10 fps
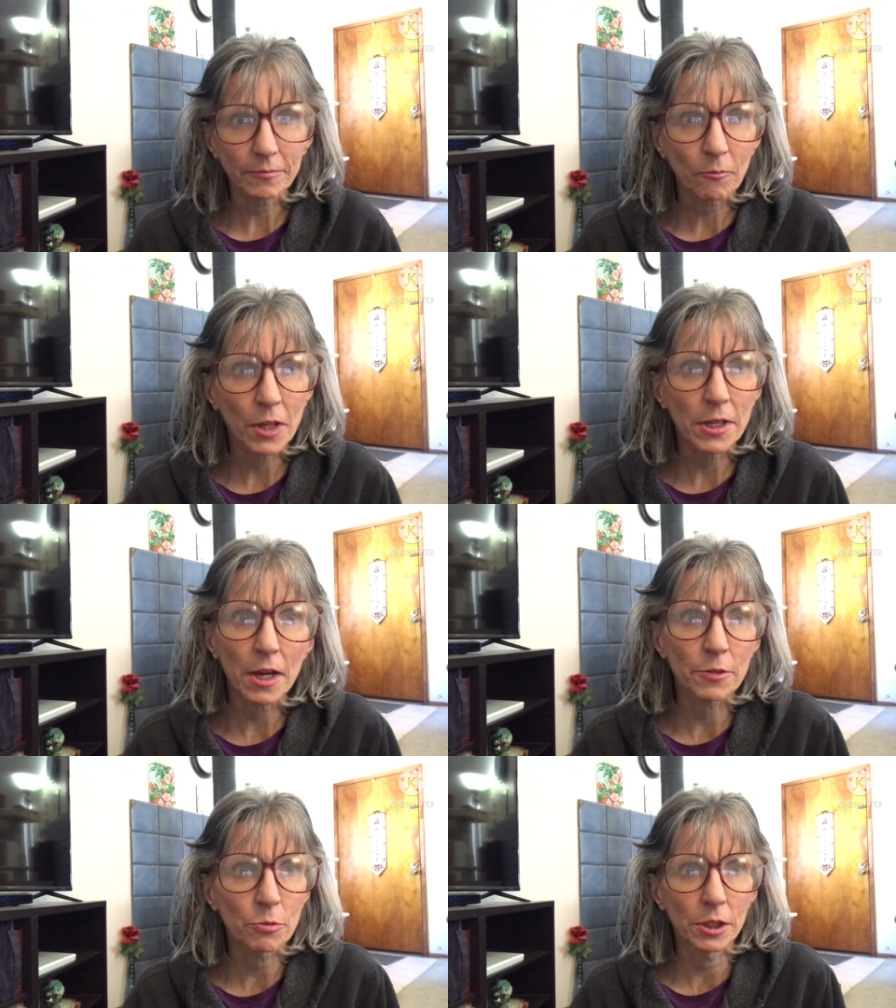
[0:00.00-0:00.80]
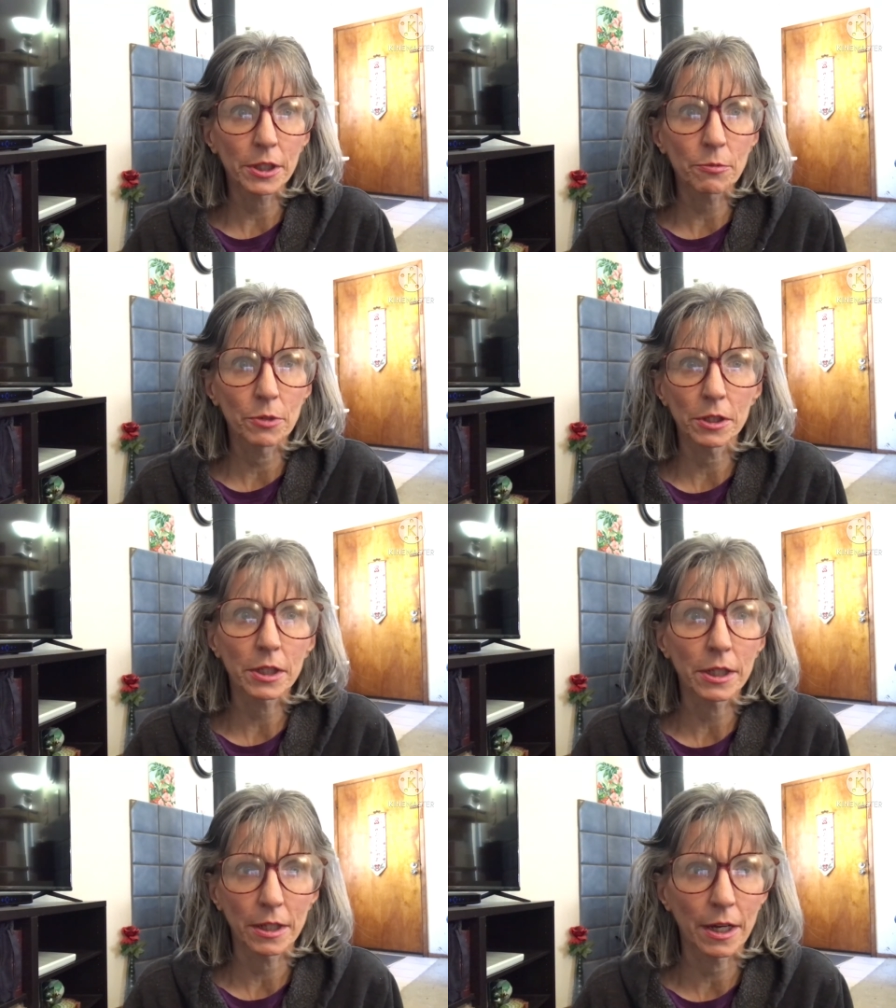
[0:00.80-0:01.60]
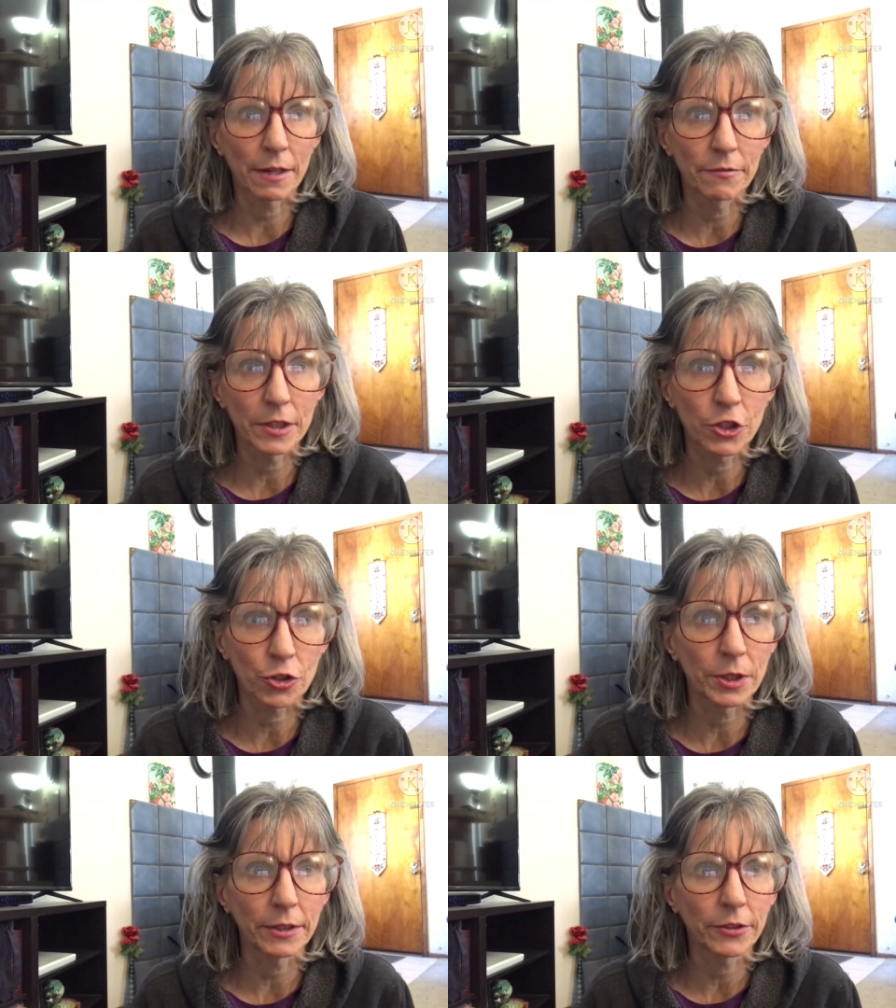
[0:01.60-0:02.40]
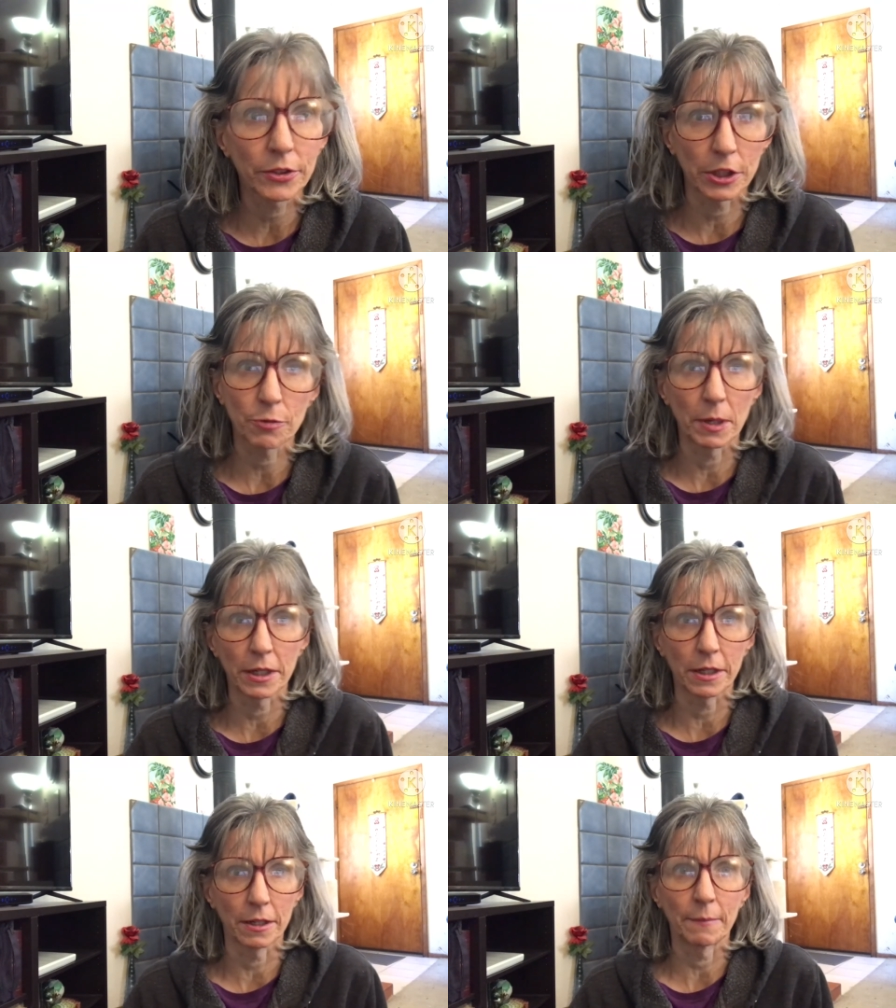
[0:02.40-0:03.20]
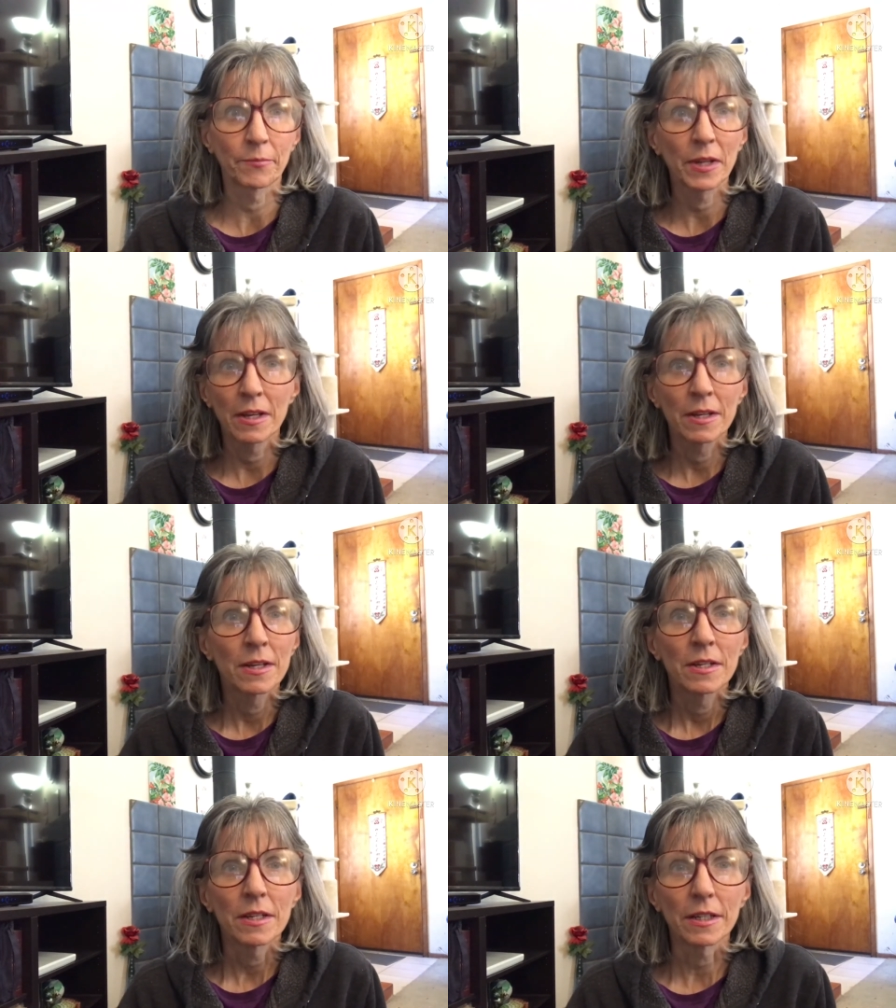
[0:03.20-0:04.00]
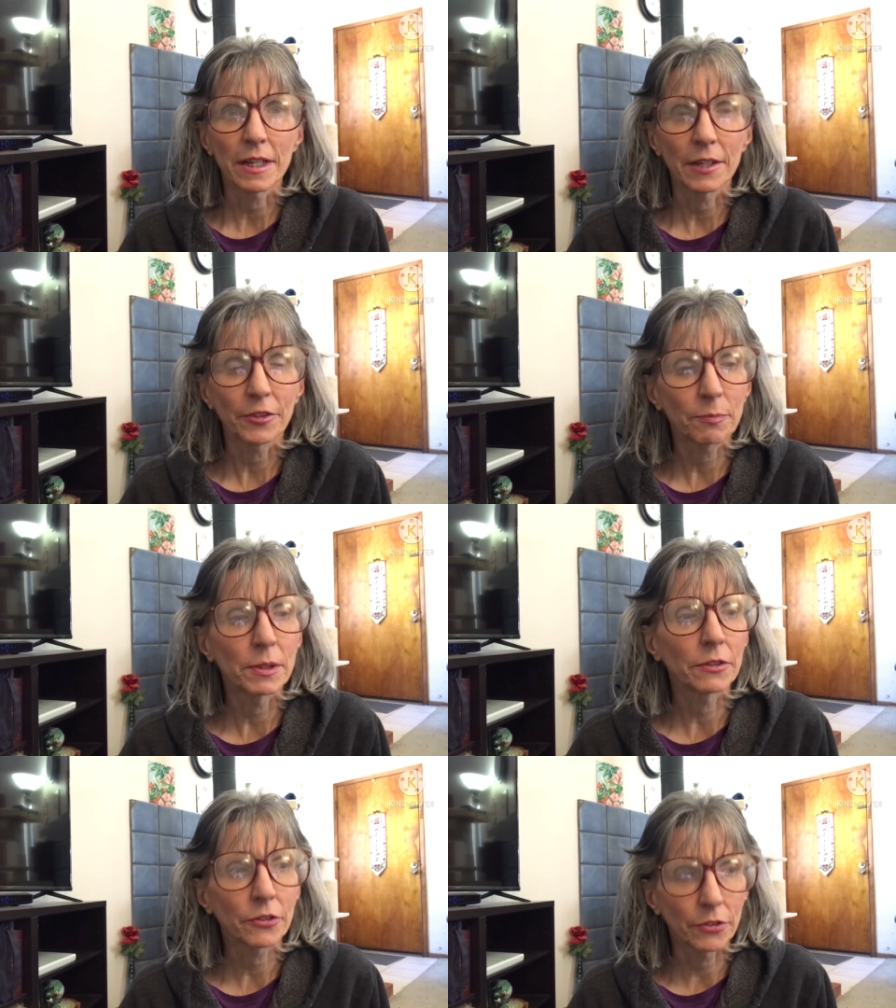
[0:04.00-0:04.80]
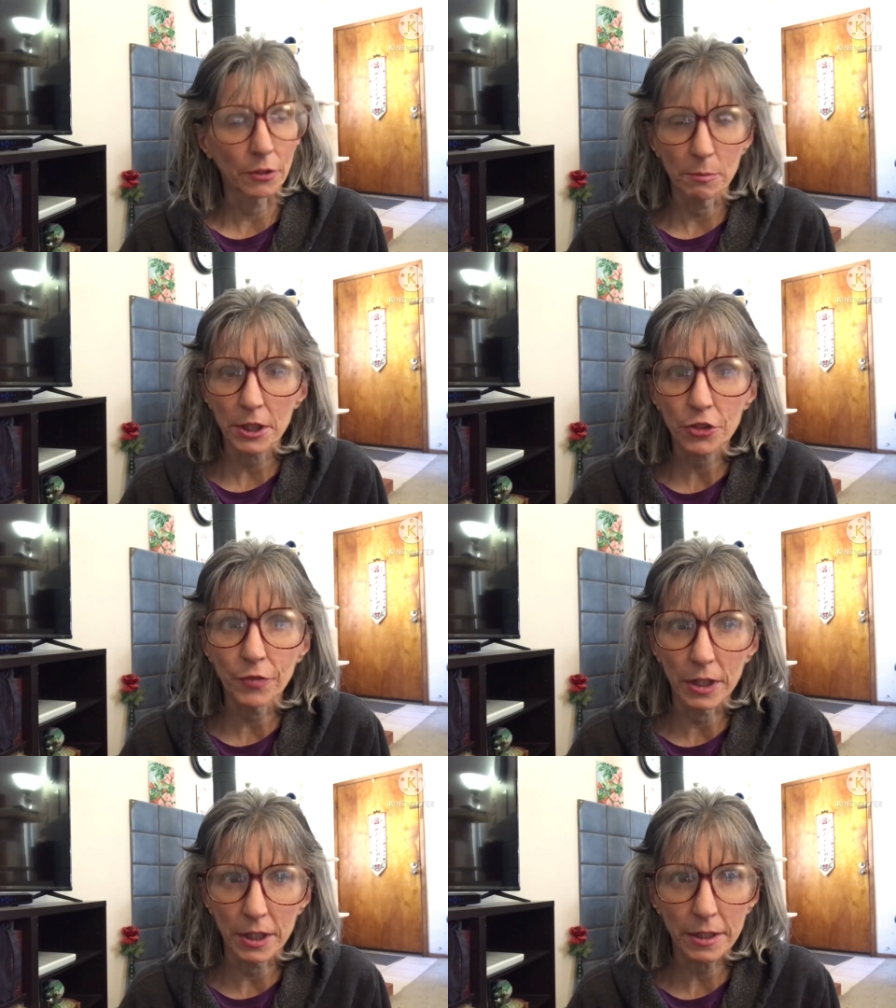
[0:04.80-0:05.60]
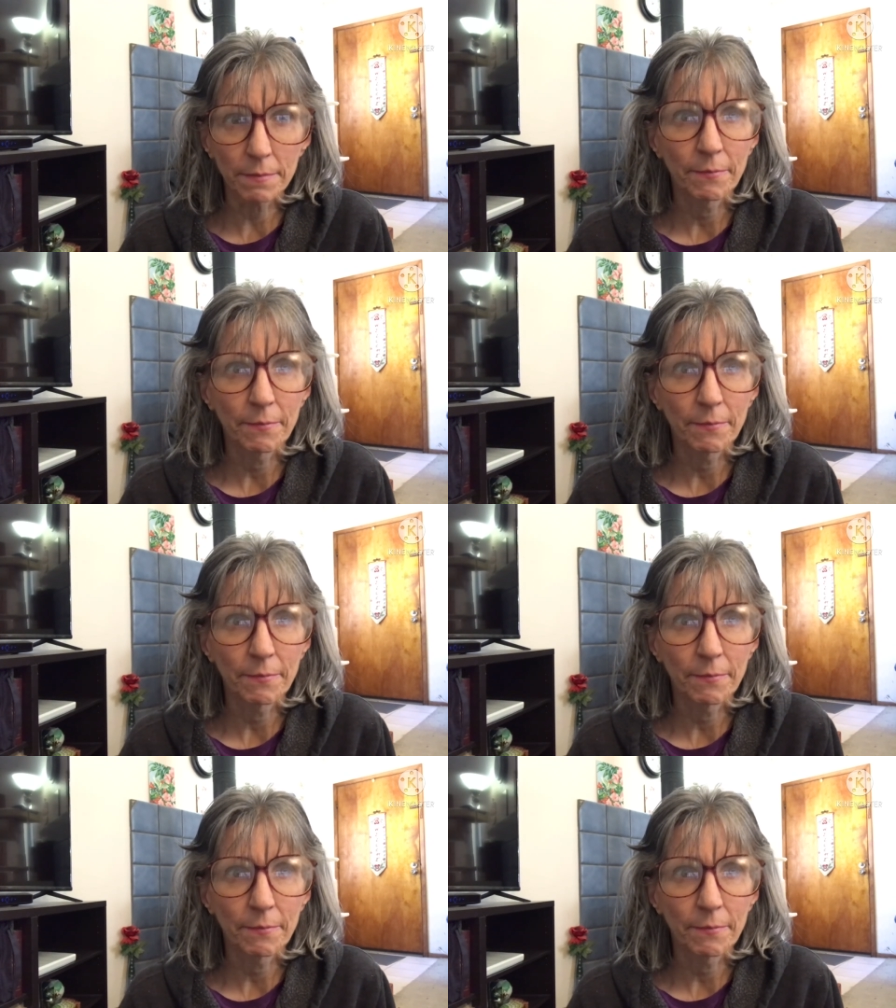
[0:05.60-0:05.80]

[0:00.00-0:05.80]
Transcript: Yeah, I really have enjoyed Stitch-Maynia. It has been so much fun.